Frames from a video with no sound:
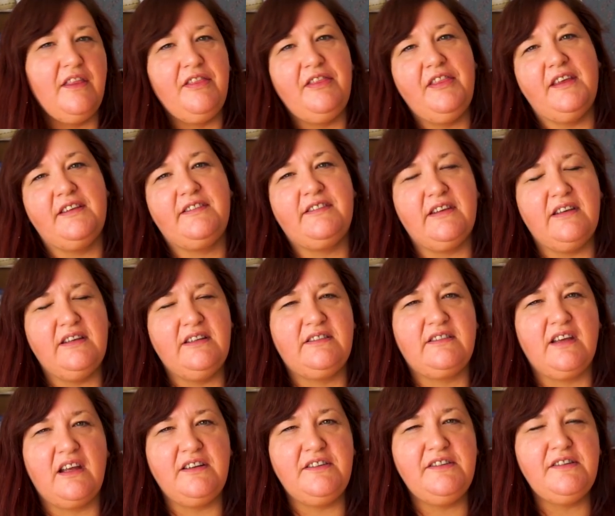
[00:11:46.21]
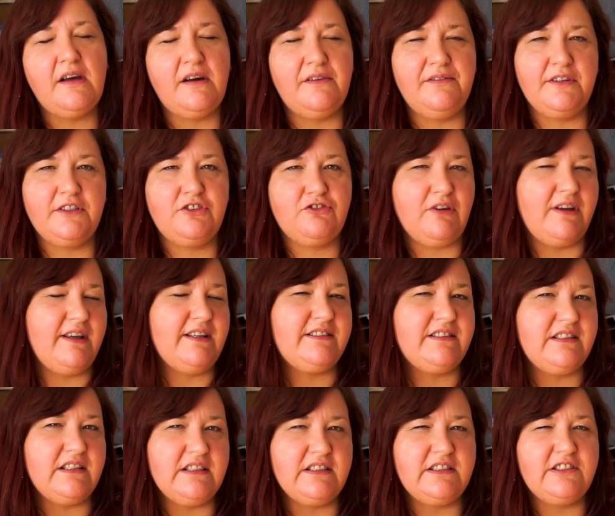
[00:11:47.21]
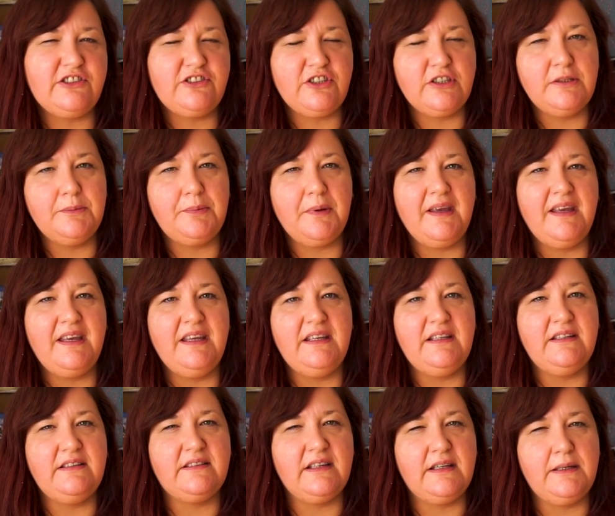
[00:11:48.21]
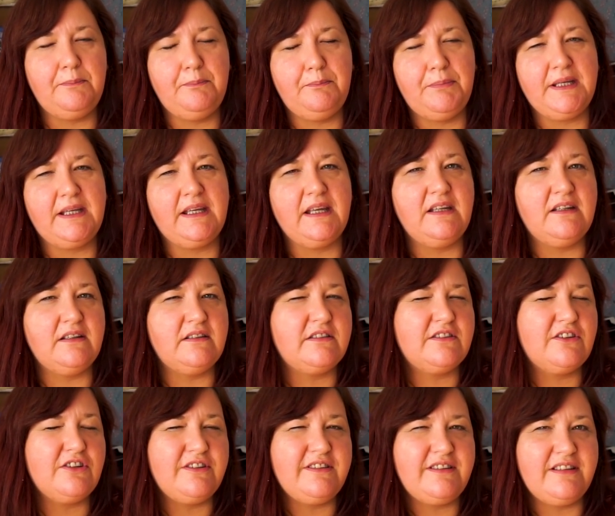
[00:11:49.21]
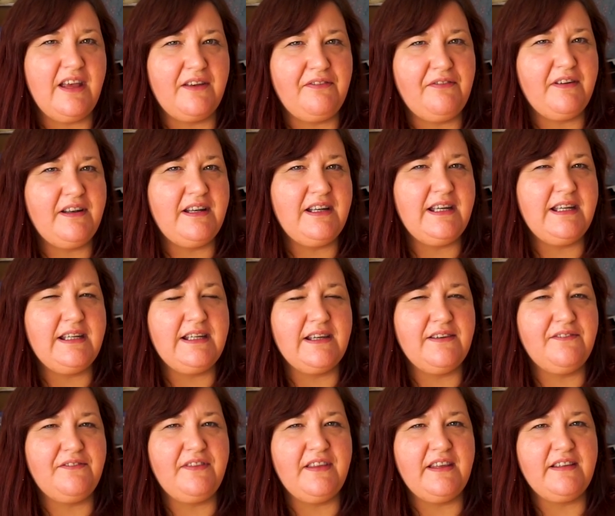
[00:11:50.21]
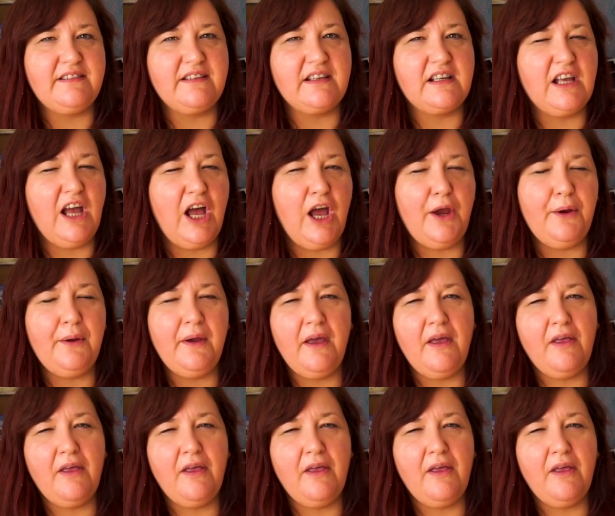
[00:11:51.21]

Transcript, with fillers: This is another dress that is super easy. Beginners could definitely give this a go.